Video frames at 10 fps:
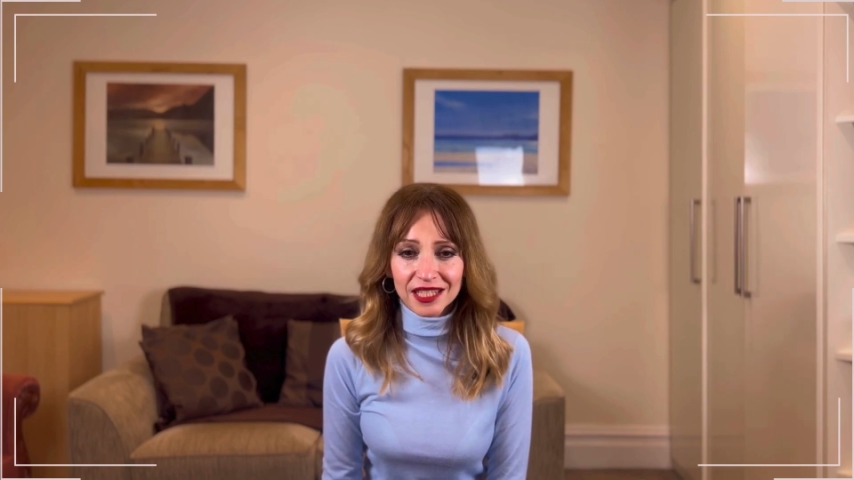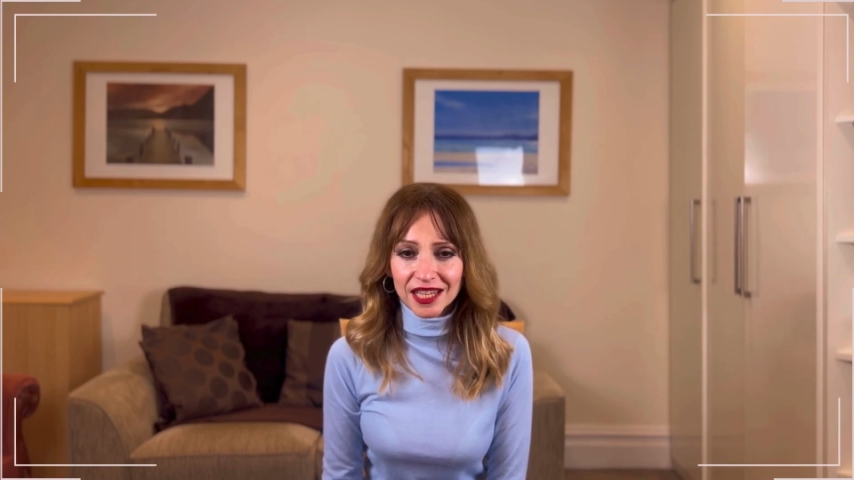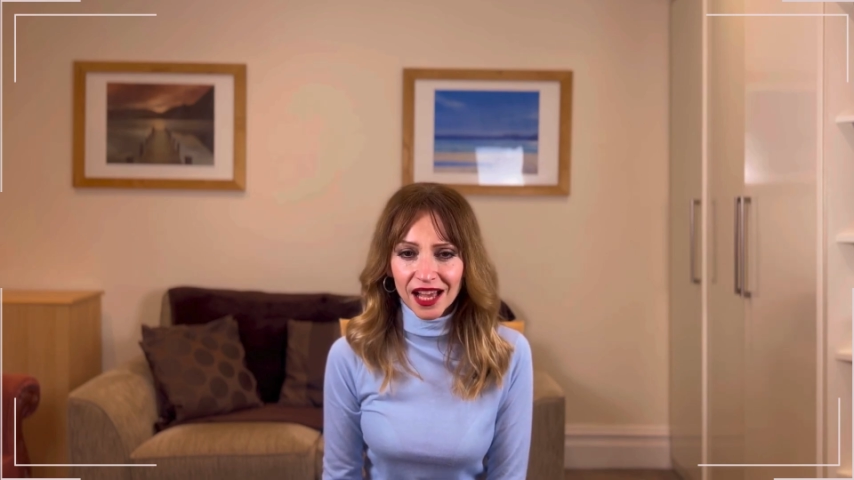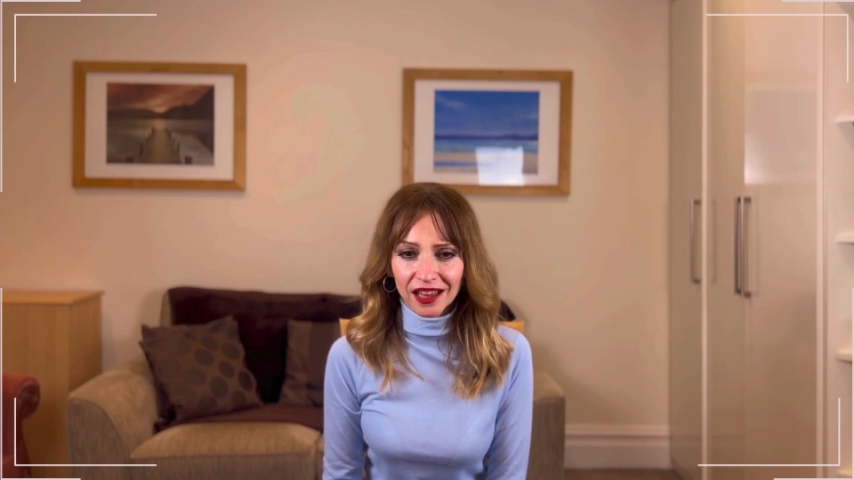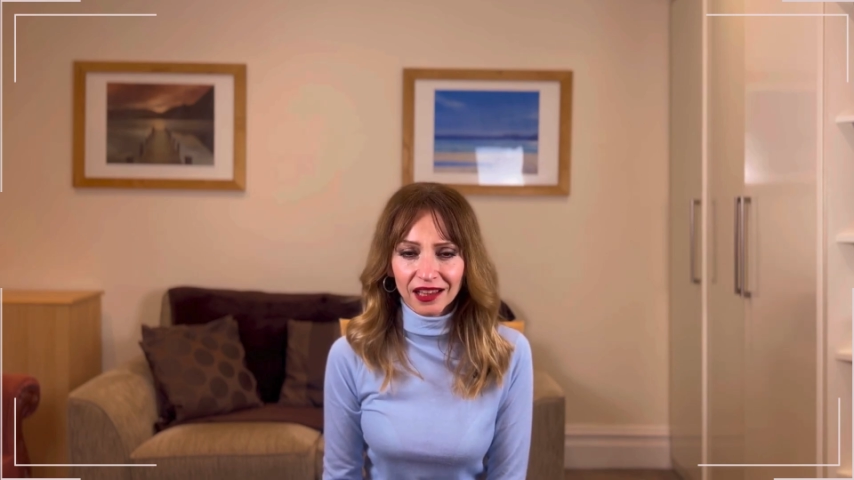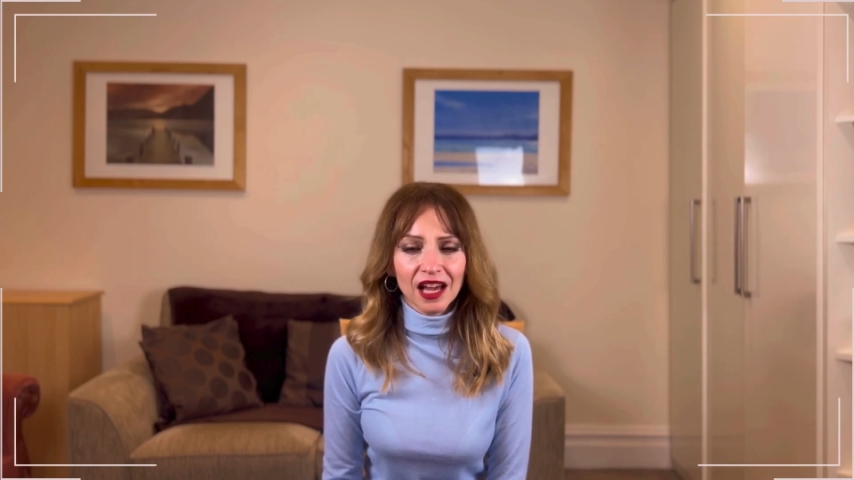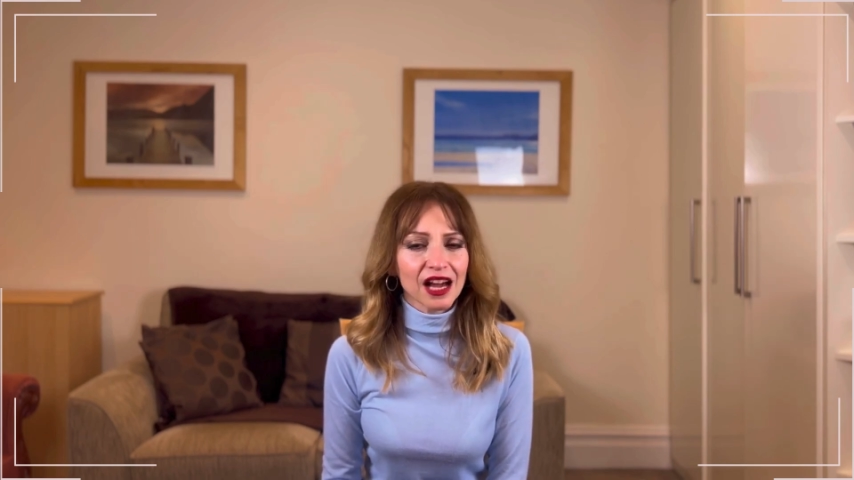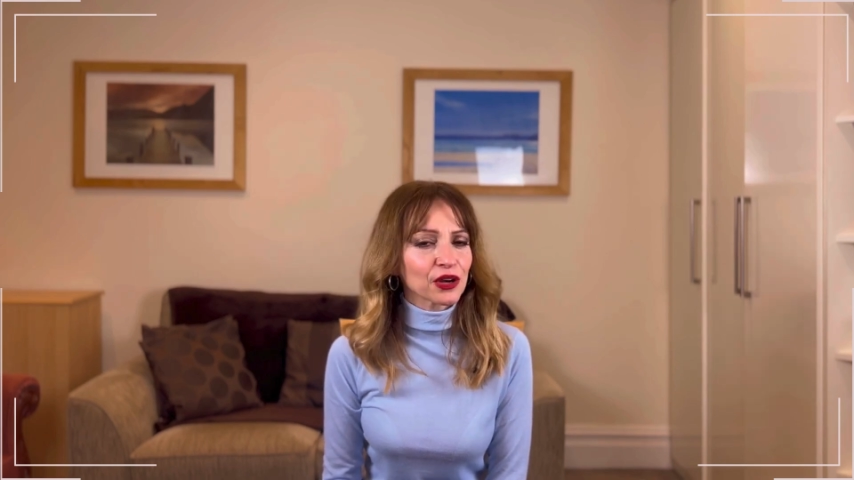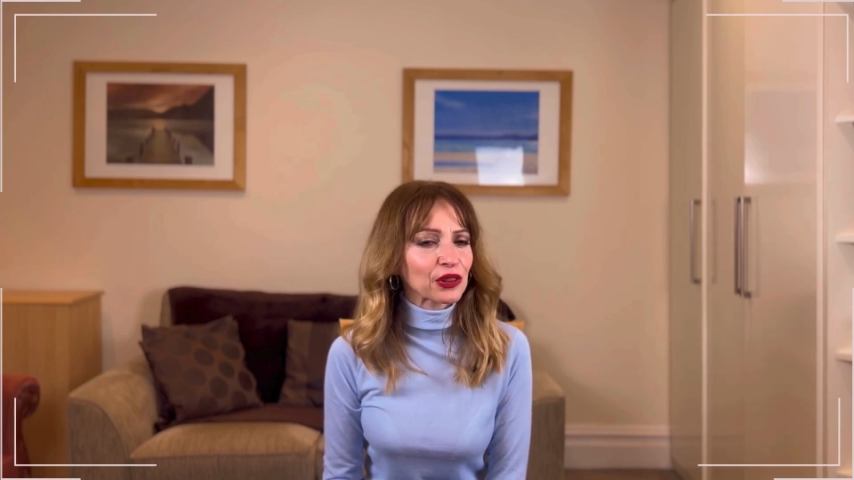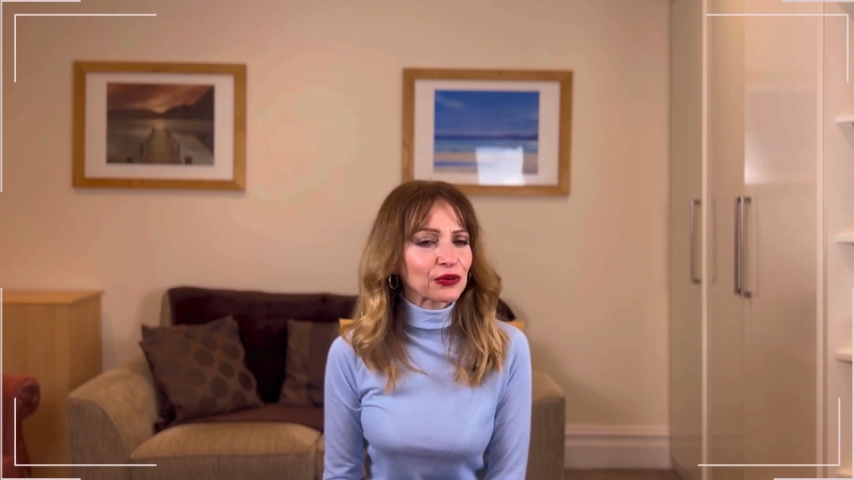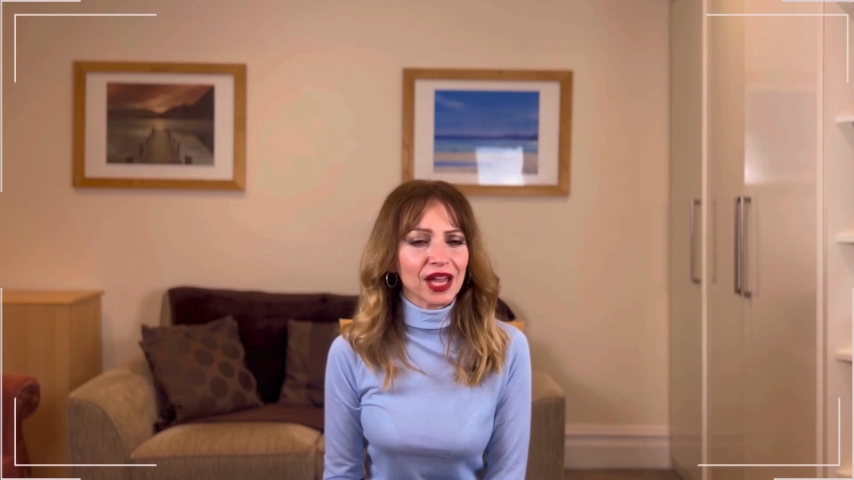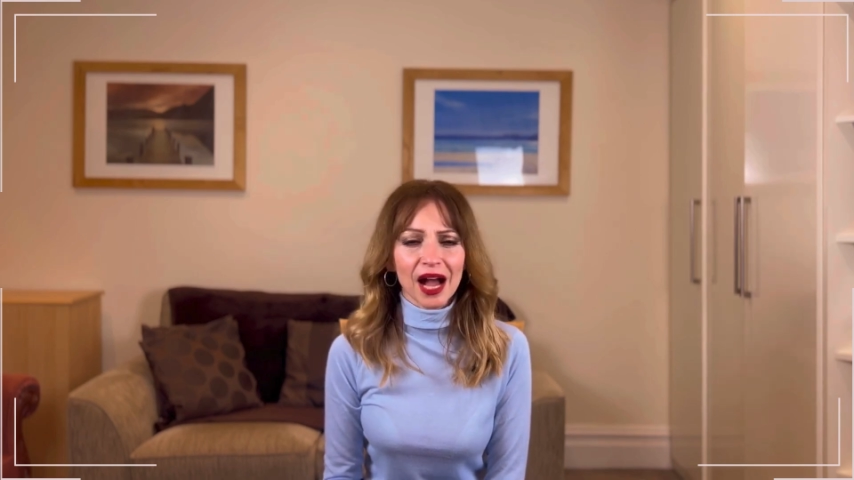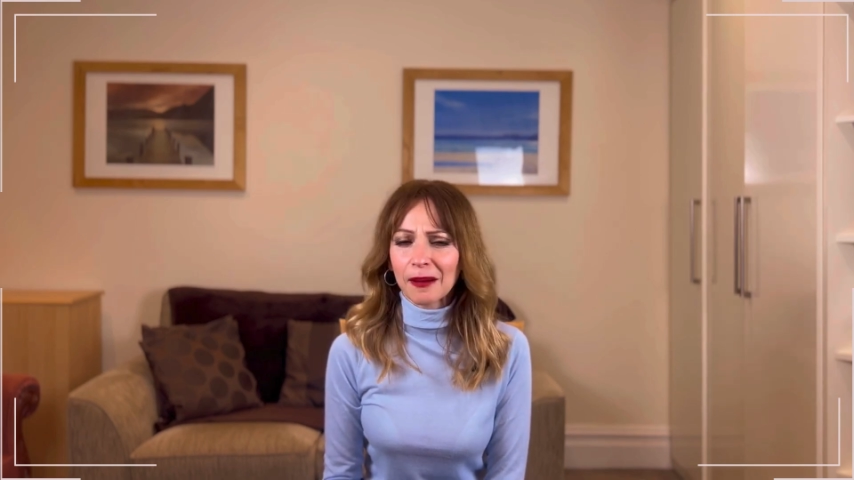Adele are 3